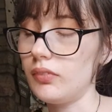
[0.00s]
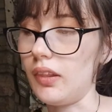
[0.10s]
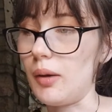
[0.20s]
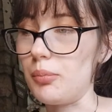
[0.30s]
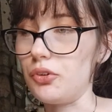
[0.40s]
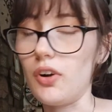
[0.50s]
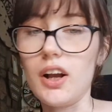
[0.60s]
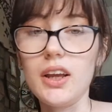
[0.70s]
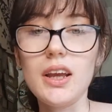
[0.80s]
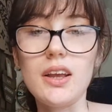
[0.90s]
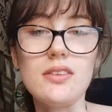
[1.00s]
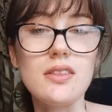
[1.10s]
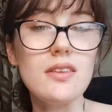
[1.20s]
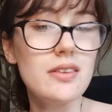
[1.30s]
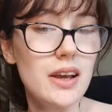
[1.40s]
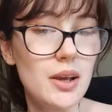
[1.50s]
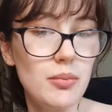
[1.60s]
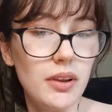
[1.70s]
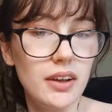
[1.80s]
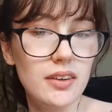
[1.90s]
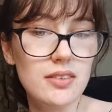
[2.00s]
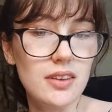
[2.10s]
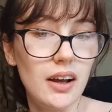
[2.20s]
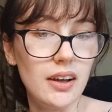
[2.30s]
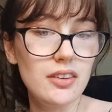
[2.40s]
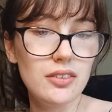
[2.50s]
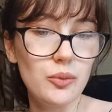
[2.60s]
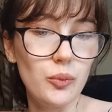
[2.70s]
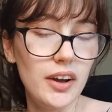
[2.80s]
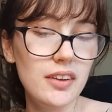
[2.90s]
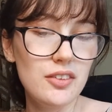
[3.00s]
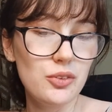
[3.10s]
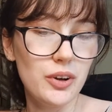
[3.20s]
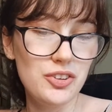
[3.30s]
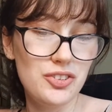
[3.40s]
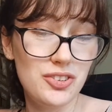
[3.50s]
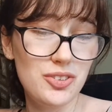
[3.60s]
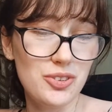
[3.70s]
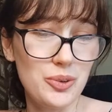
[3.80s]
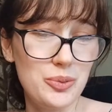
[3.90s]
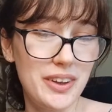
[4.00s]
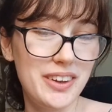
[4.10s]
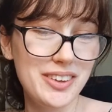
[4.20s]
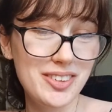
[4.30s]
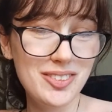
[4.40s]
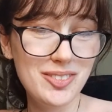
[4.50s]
labradorite isn't the same like size. Why are these questions so weird?